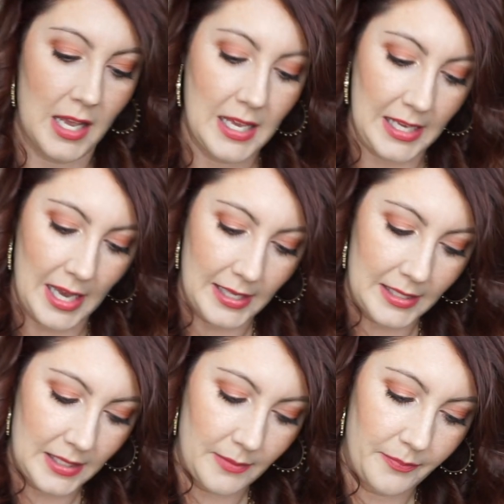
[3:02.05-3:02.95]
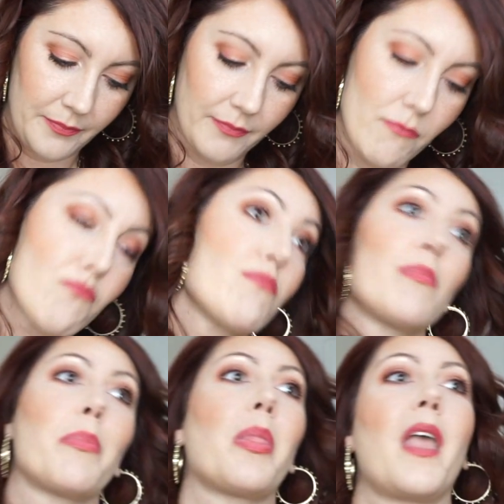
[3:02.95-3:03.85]
yes.
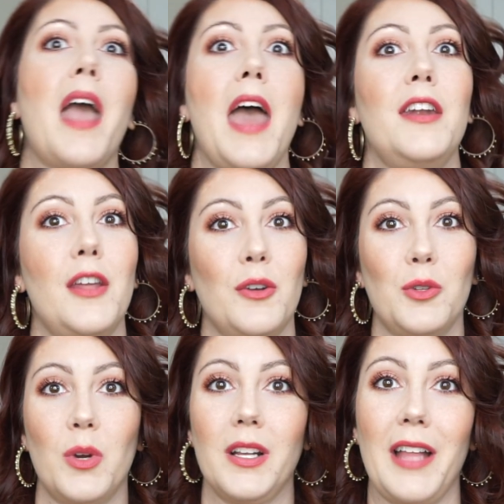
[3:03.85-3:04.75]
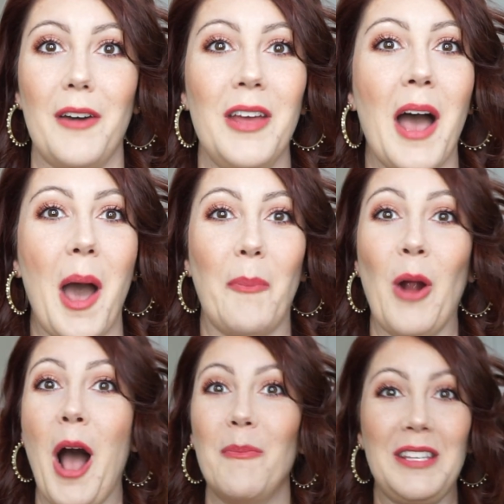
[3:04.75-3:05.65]
And another Glory Cloud. I
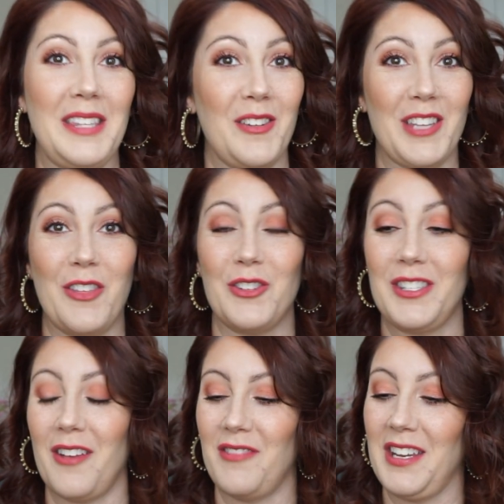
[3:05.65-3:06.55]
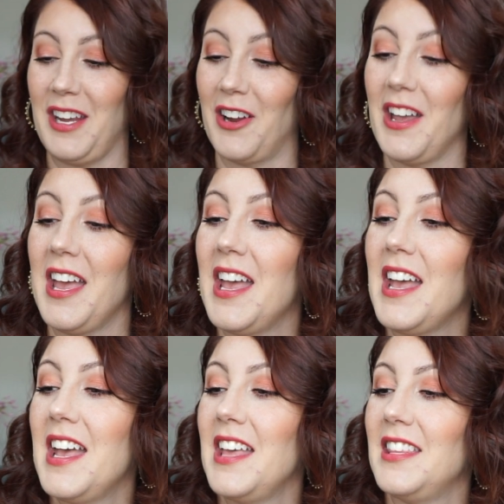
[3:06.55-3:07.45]
promise there's other stuff in here.
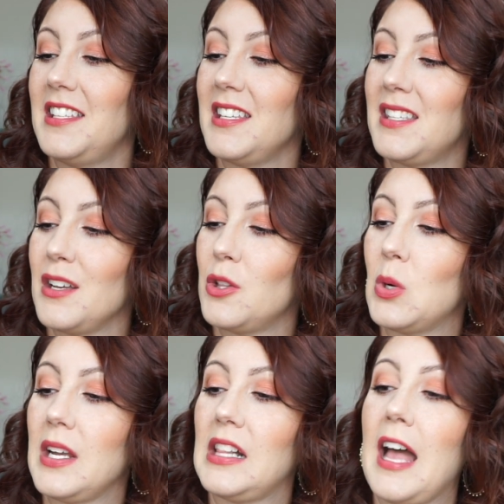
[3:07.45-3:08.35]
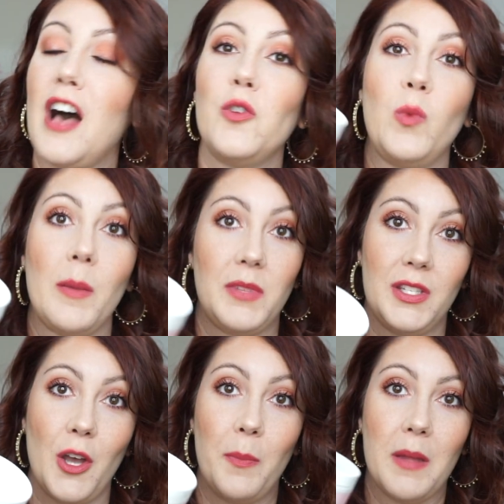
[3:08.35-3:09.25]
This is the Glory Cloud Whipped
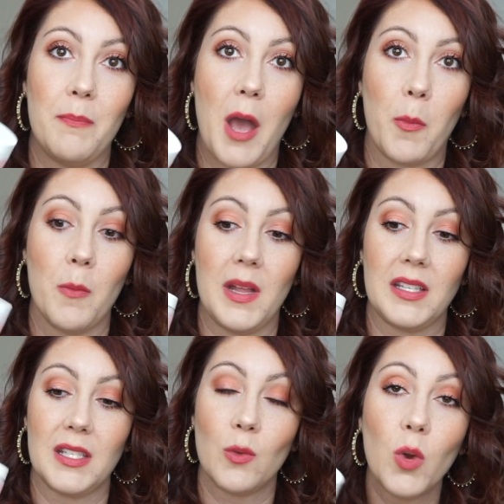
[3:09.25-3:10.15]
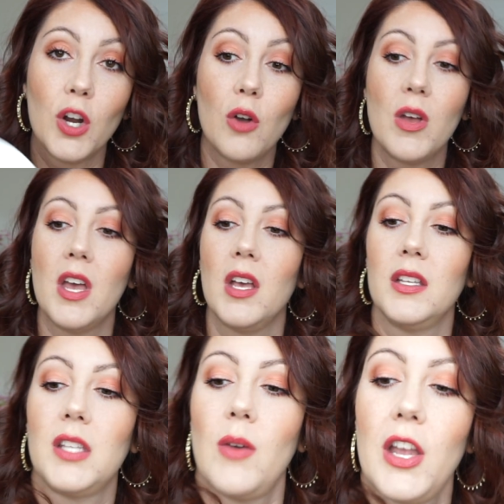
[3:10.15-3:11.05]
Soap and Peppermint Swirl.
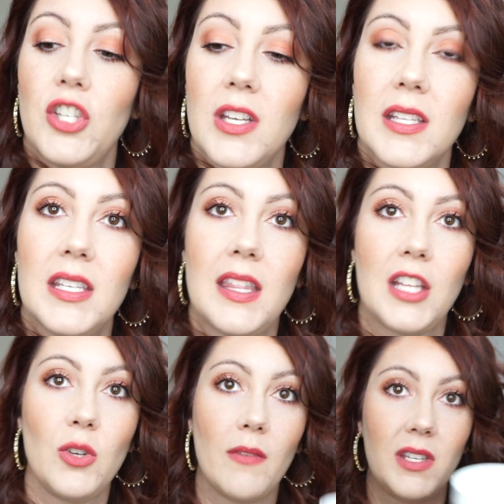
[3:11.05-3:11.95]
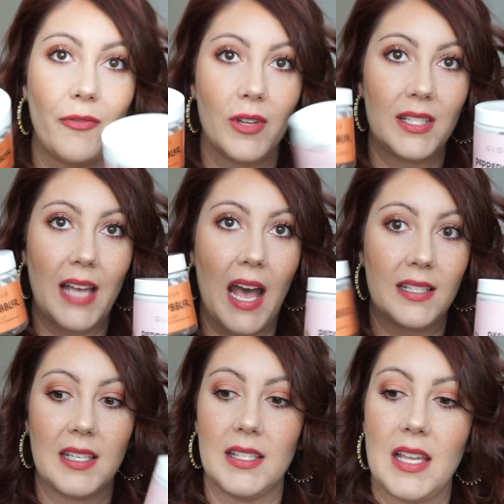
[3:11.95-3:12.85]
So as you can see, they do have different
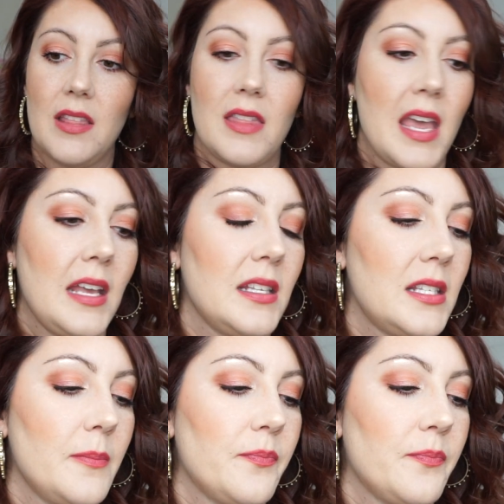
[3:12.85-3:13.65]
sizes and things.